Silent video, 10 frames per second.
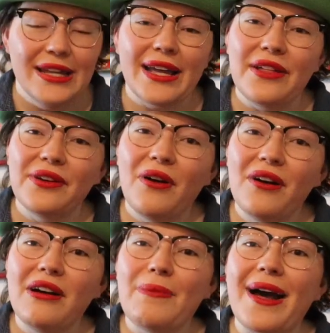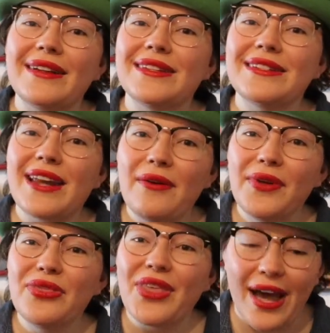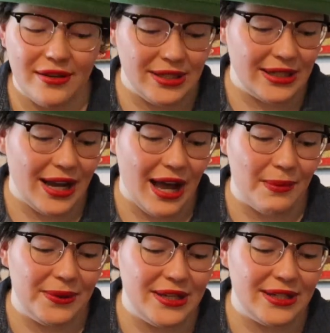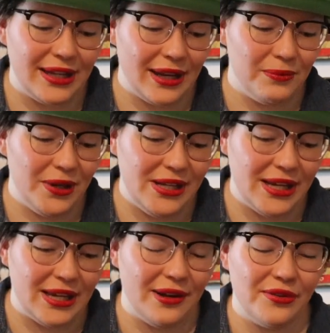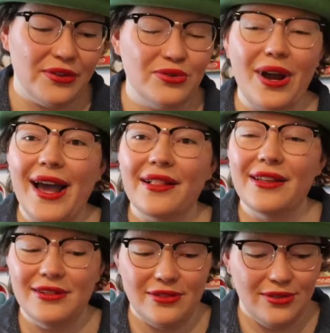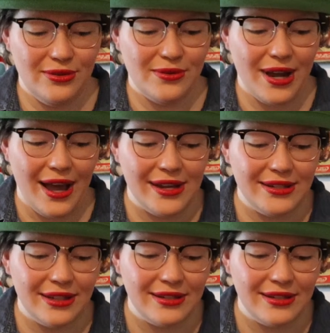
Now, there are about 7,000 copies, and I'm reading here the track list to you guys.